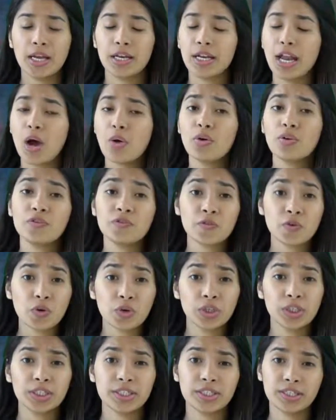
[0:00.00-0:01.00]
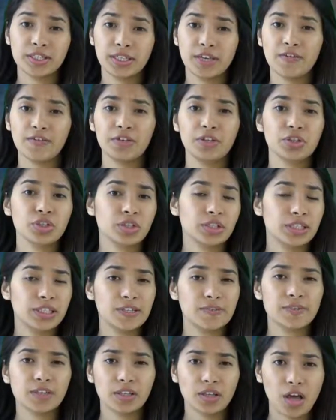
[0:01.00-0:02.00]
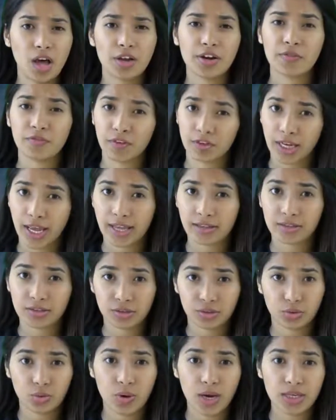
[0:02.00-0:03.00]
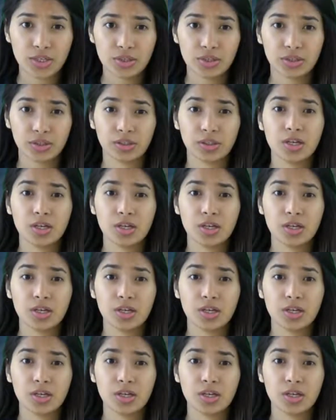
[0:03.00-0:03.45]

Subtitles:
Now, of course, the definition leaves a lot of unanswered questions.